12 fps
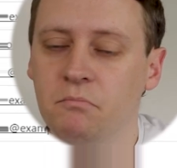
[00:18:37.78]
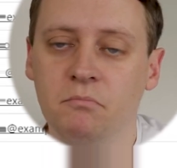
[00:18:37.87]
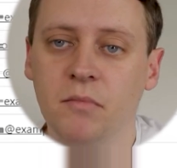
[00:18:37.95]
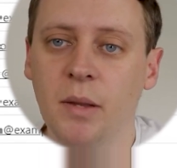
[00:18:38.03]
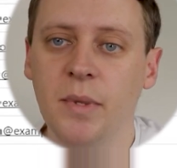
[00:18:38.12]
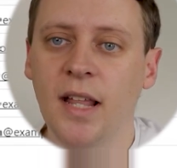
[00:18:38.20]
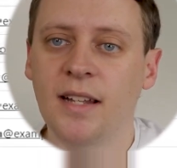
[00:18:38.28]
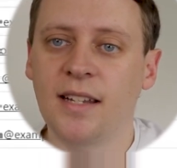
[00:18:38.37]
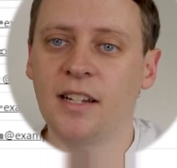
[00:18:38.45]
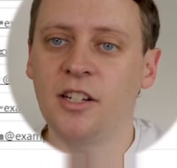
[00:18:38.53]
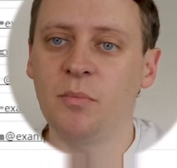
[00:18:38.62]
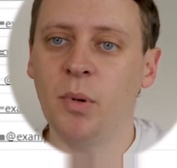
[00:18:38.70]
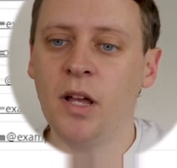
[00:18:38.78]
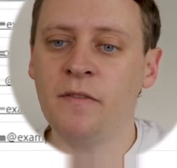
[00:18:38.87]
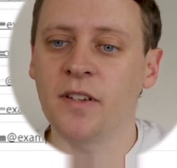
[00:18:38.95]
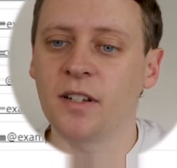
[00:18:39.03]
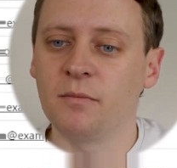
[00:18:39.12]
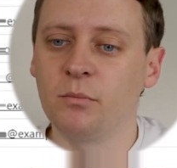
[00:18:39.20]
Maybe that's actually
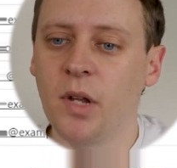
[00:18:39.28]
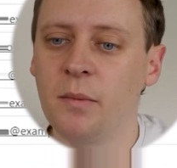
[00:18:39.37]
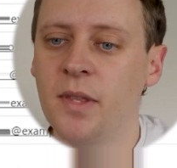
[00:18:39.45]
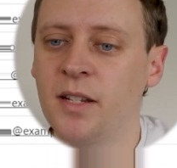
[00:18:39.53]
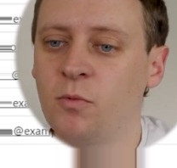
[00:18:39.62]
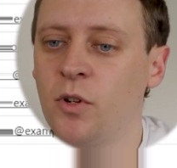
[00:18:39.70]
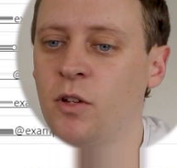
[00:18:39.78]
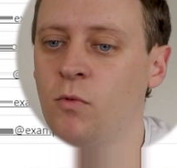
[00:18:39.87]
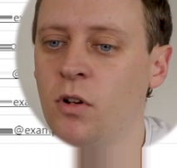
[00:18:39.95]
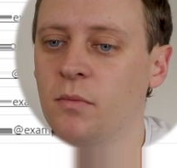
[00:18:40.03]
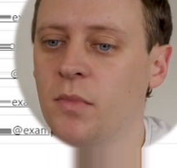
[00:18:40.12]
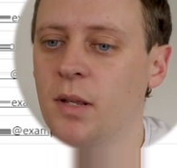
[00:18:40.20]
perfect. Maybe that's what you want.